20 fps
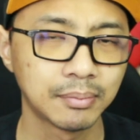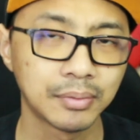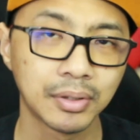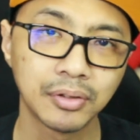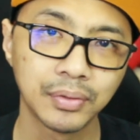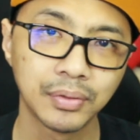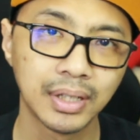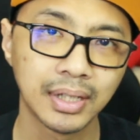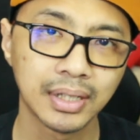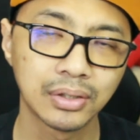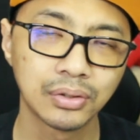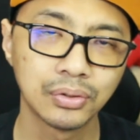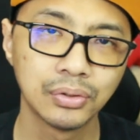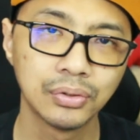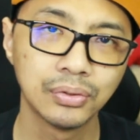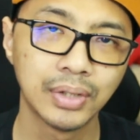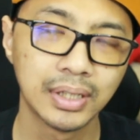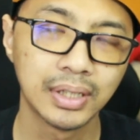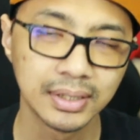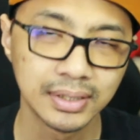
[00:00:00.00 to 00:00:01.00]
we like to do
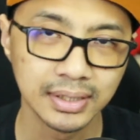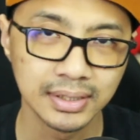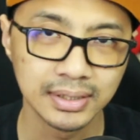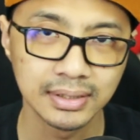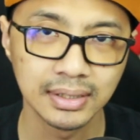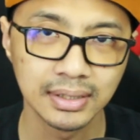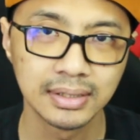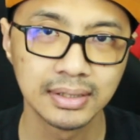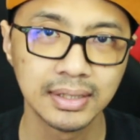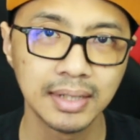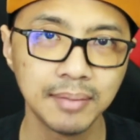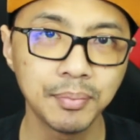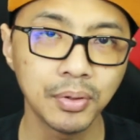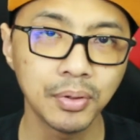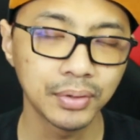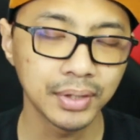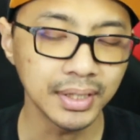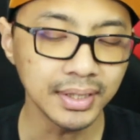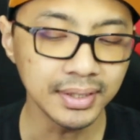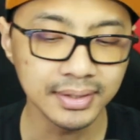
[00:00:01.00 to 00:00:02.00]
other things other than
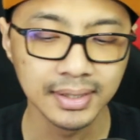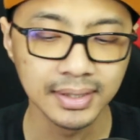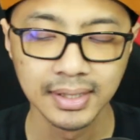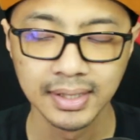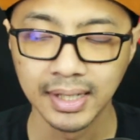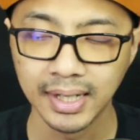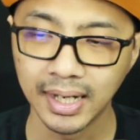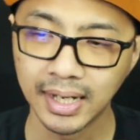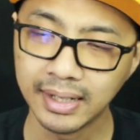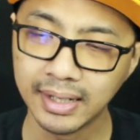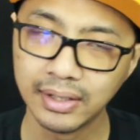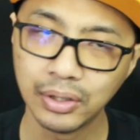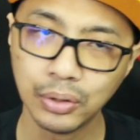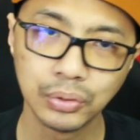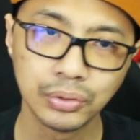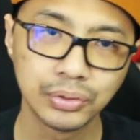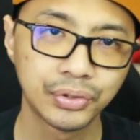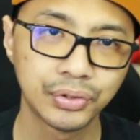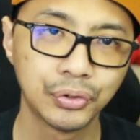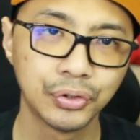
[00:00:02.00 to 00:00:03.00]
ponies and
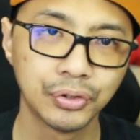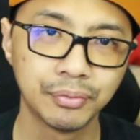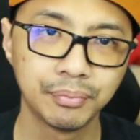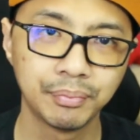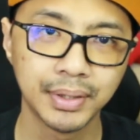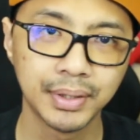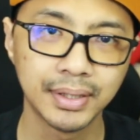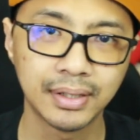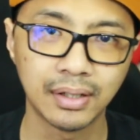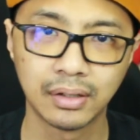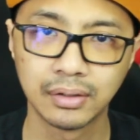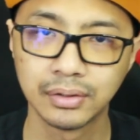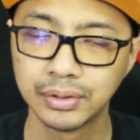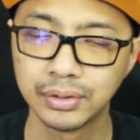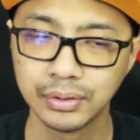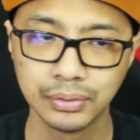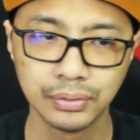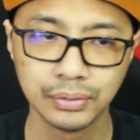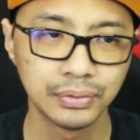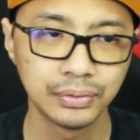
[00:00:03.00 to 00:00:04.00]
those could be
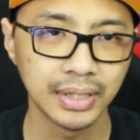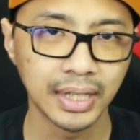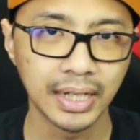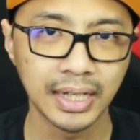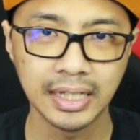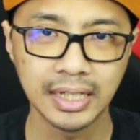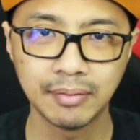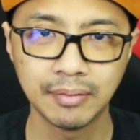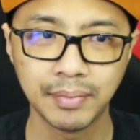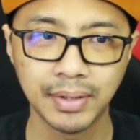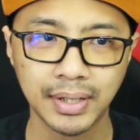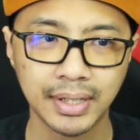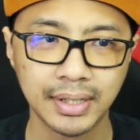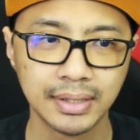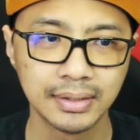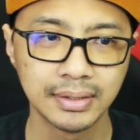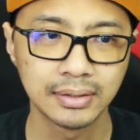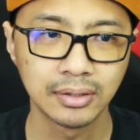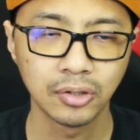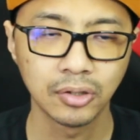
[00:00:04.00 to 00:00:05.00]
cartoons,
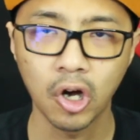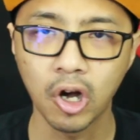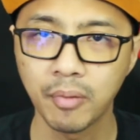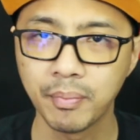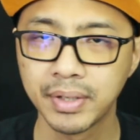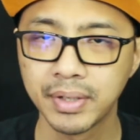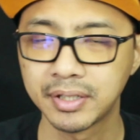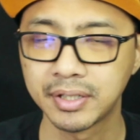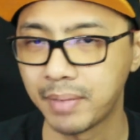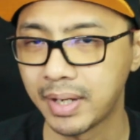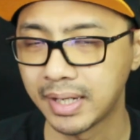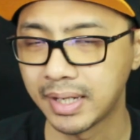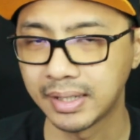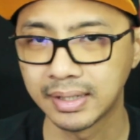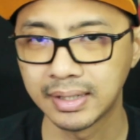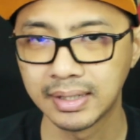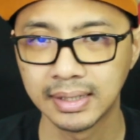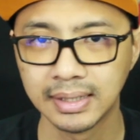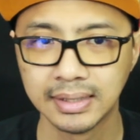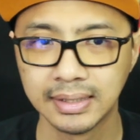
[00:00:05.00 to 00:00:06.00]
animes, comics,
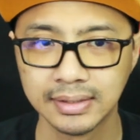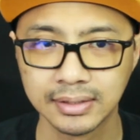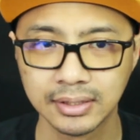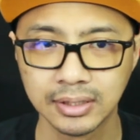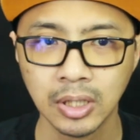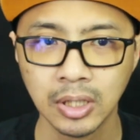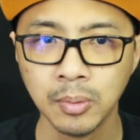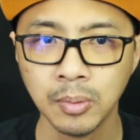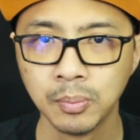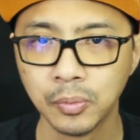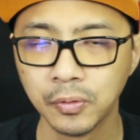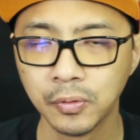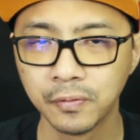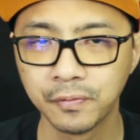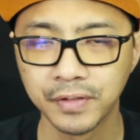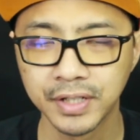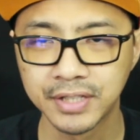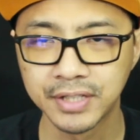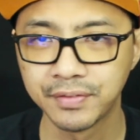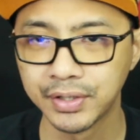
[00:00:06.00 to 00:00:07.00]
mangas,
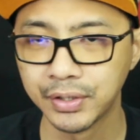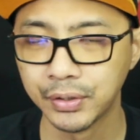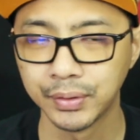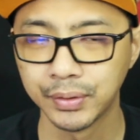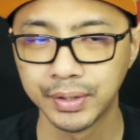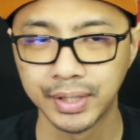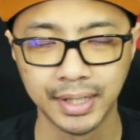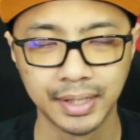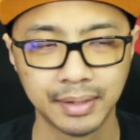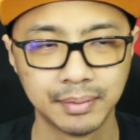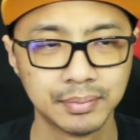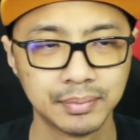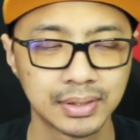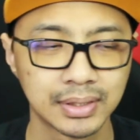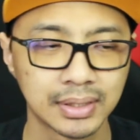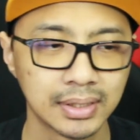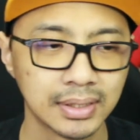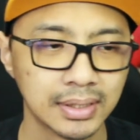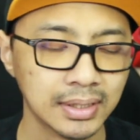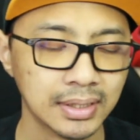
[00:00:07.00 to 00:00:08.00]
movies, video games.
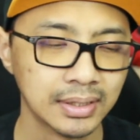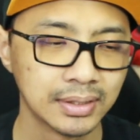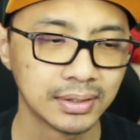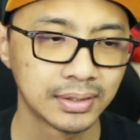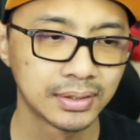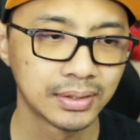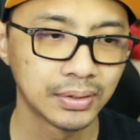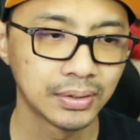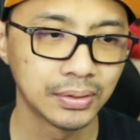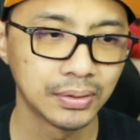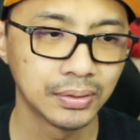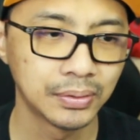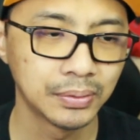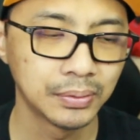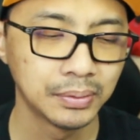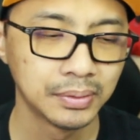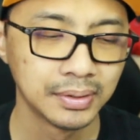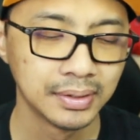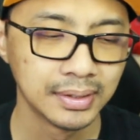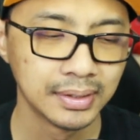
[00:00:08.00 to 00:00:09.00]
So
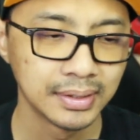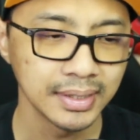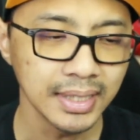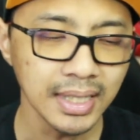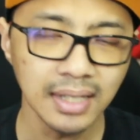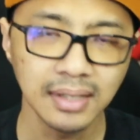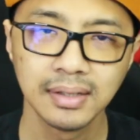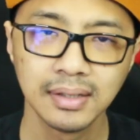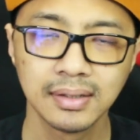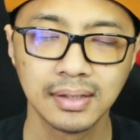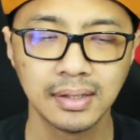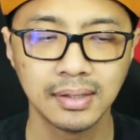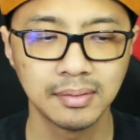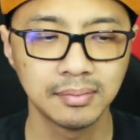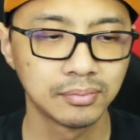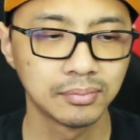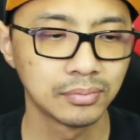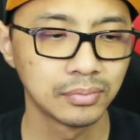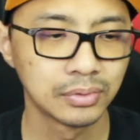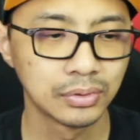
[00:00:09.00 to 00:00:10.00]
yeah,
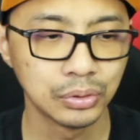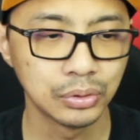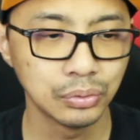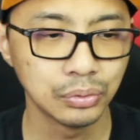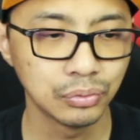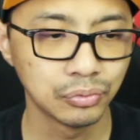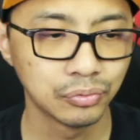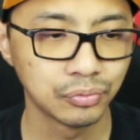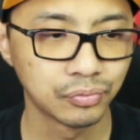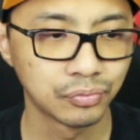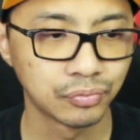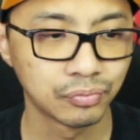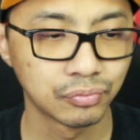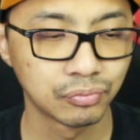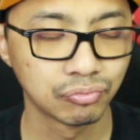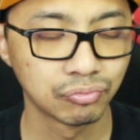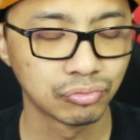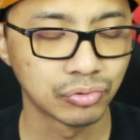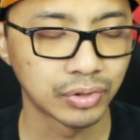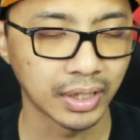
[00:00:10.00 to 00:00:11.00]
um, do
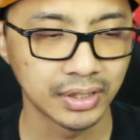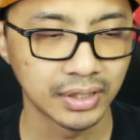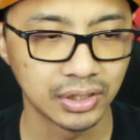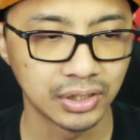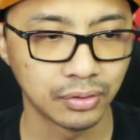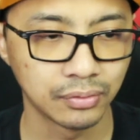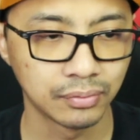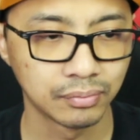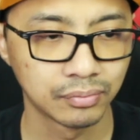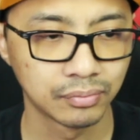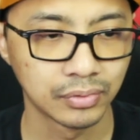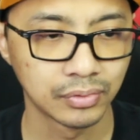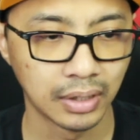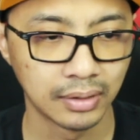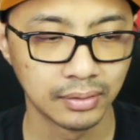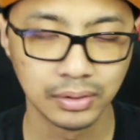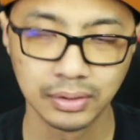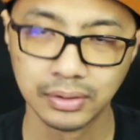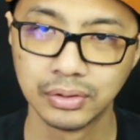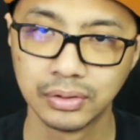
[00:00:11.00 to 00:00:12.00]
catch out, uh,
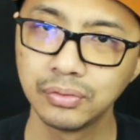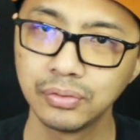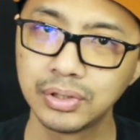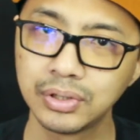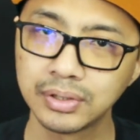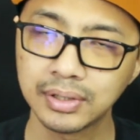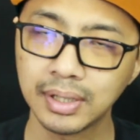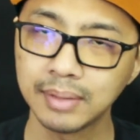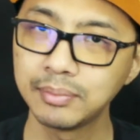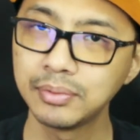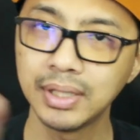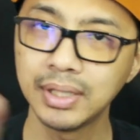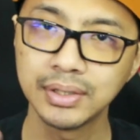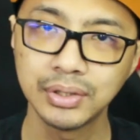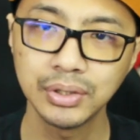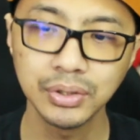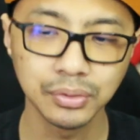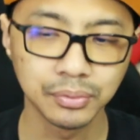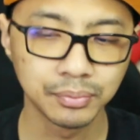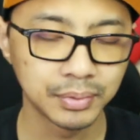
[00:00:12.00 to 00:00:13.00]
do, do subscribe to that
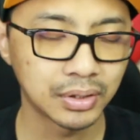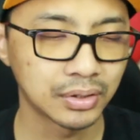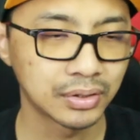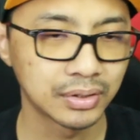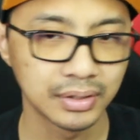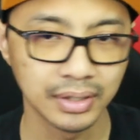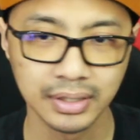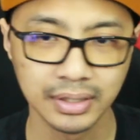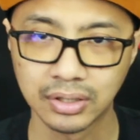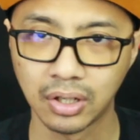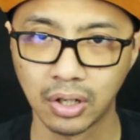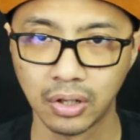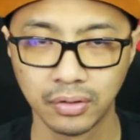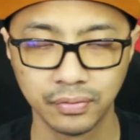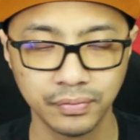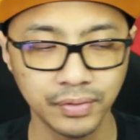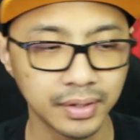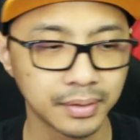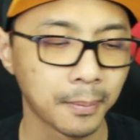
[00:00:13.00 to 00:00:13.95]
too because it's a lot of fun.